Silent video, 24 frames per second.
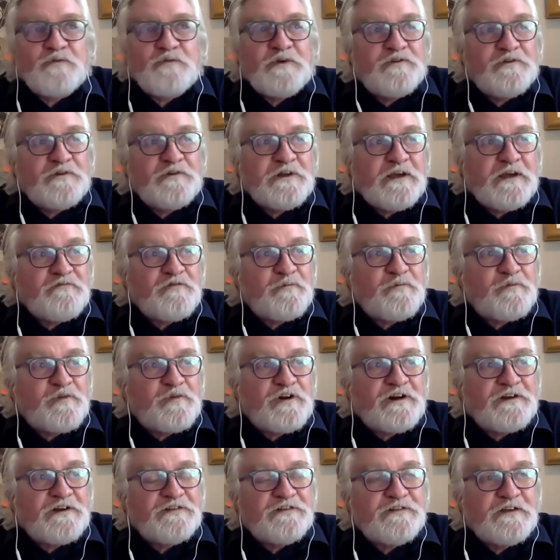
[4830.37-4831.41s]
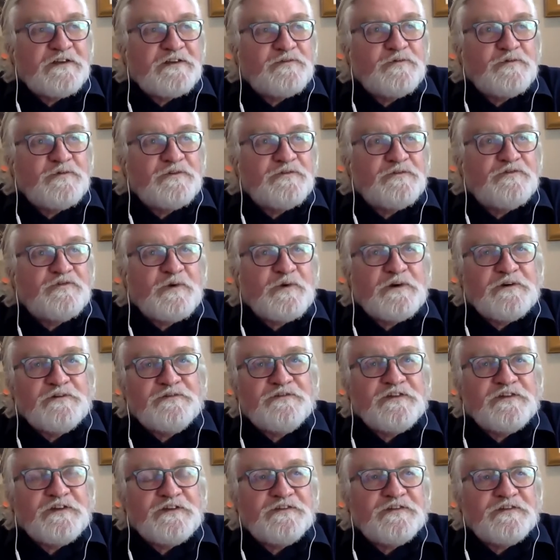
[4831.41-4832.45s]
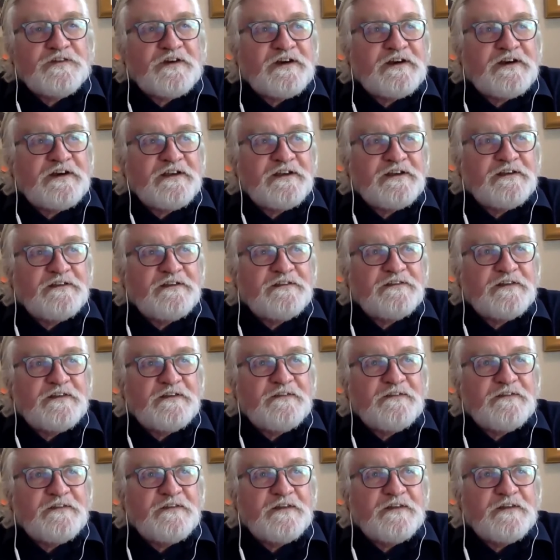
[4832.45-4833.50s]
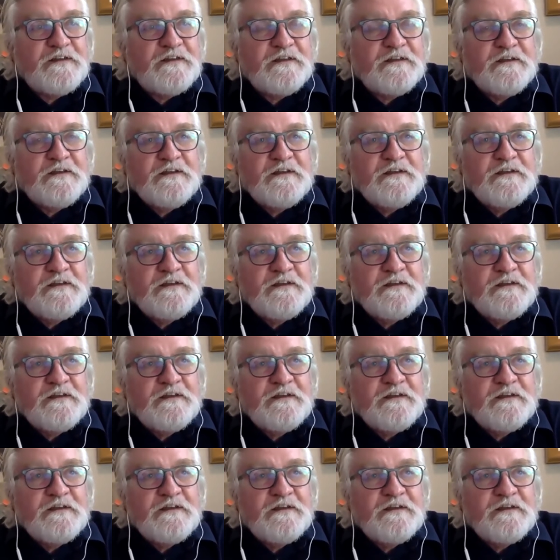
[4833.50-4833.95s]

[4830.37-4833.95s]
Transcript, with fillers: we could have a price that was 12 cents higher than the